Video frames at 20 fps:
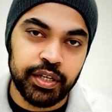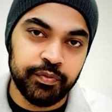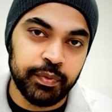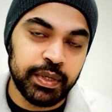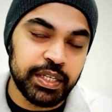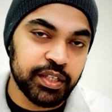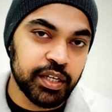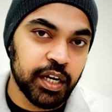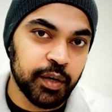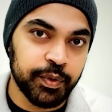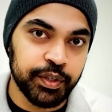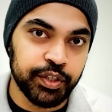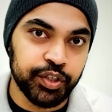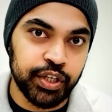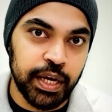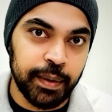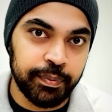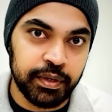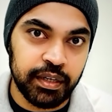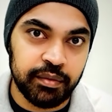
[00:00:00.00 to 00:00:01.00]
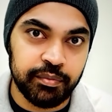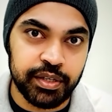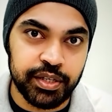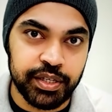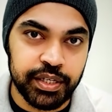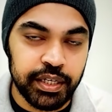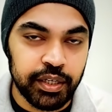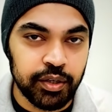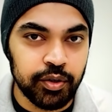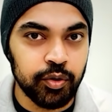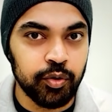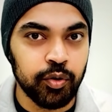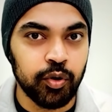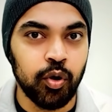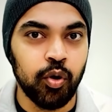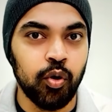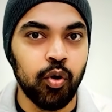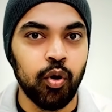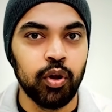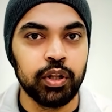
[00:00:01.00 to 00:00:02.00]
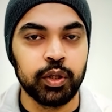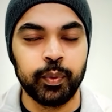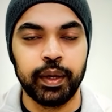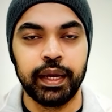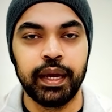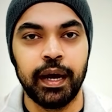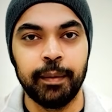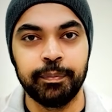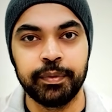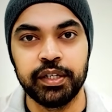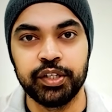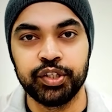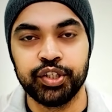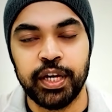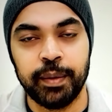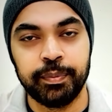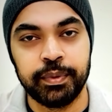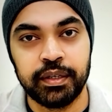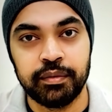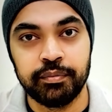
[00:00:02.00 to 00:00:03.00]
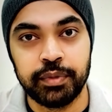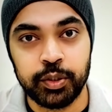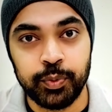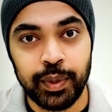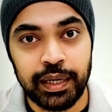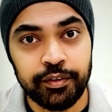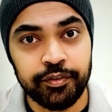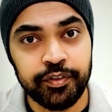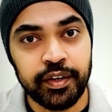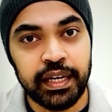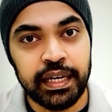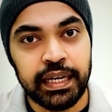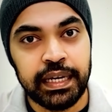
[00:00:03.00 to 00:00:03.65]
We start with chapter number 0, go all the way up till chapter number 12.